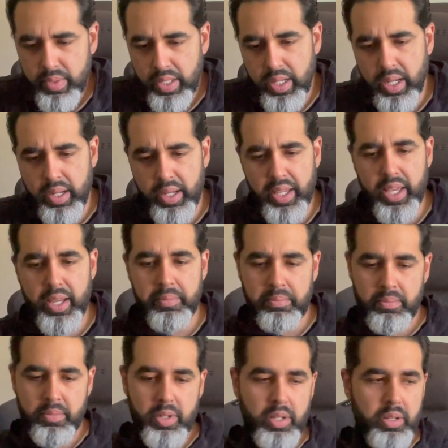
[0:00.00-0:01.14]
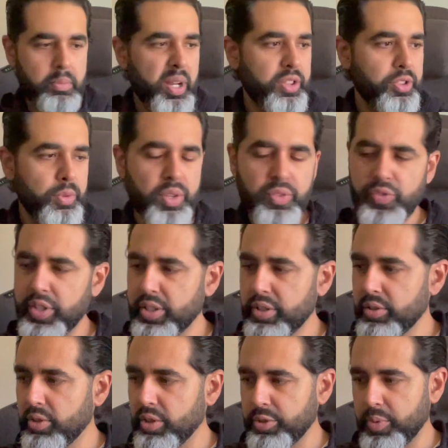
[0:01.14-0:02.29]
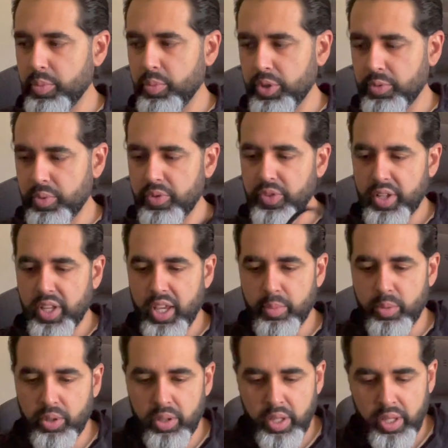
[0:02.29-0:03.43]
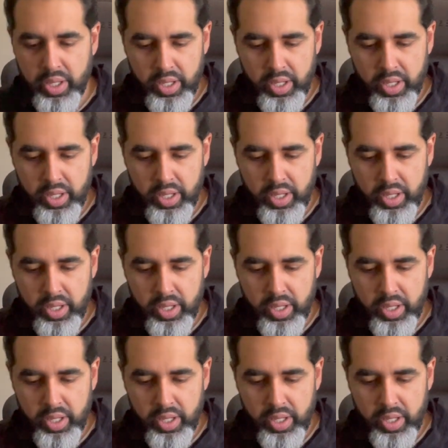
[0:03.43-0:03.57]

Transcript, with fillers: Uh, again, uh, about three feet or 3.3 feet cable.